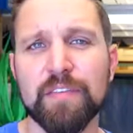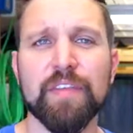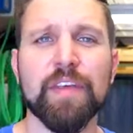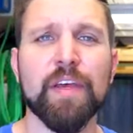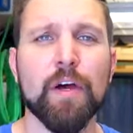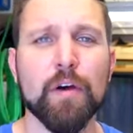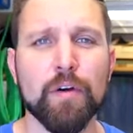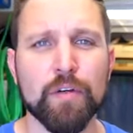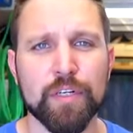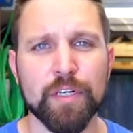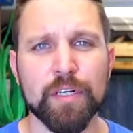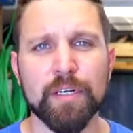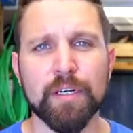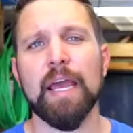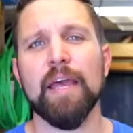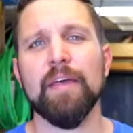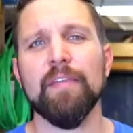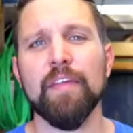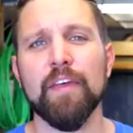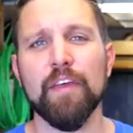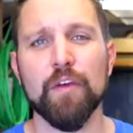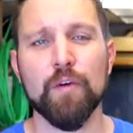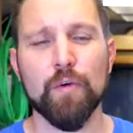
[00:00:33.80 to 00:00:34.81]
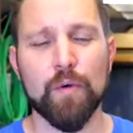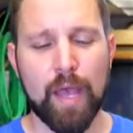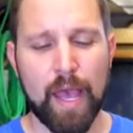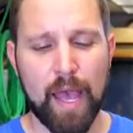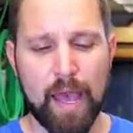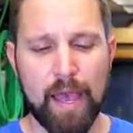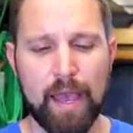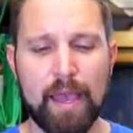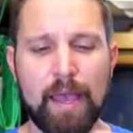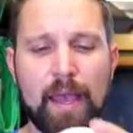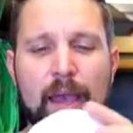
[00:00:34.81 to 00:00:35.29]
of the ocean in the
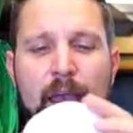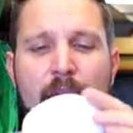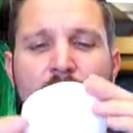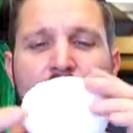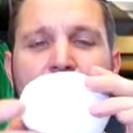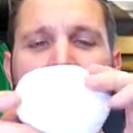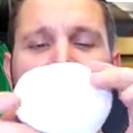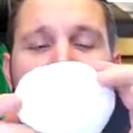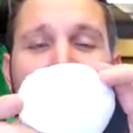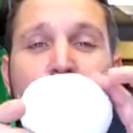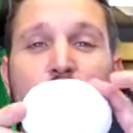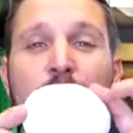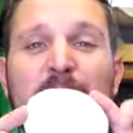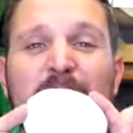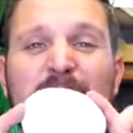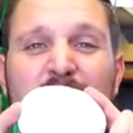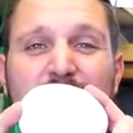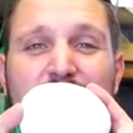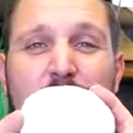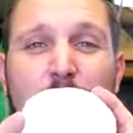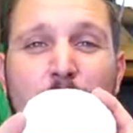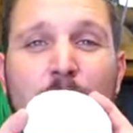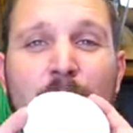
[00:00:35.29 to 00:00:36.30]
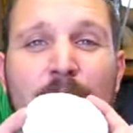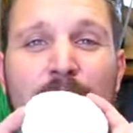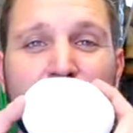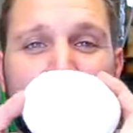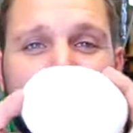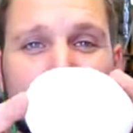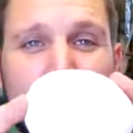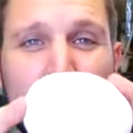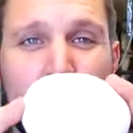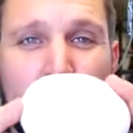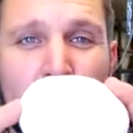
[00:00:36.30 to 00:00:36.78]
UK, and I picked this up on the
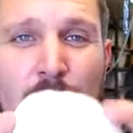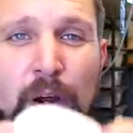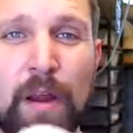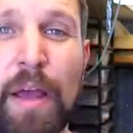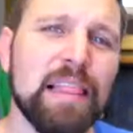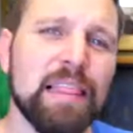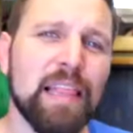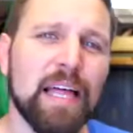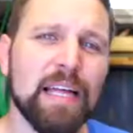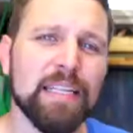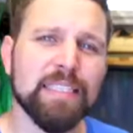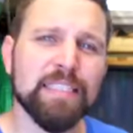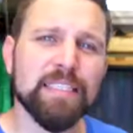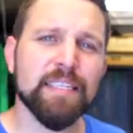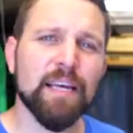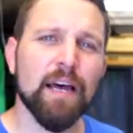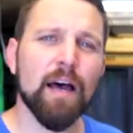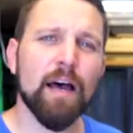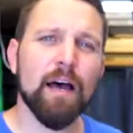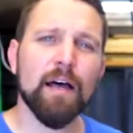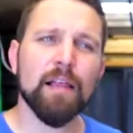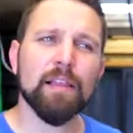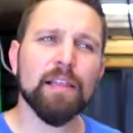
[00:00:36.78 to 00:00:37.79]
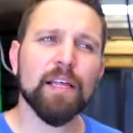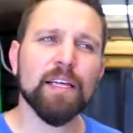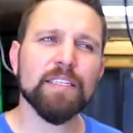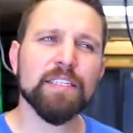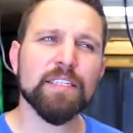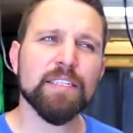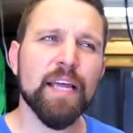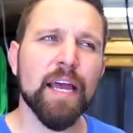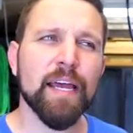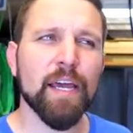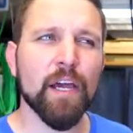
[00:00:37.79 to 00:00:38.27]
shore. Let's
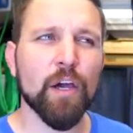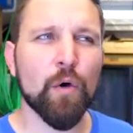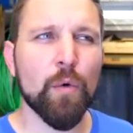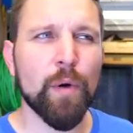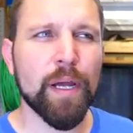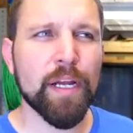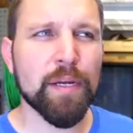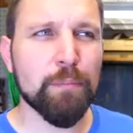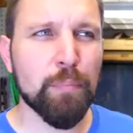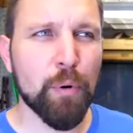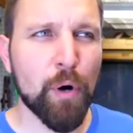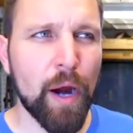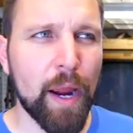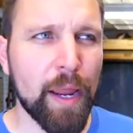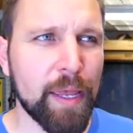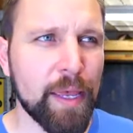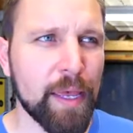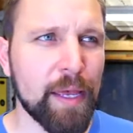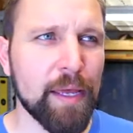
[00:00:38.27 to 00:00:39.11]
take a quick break,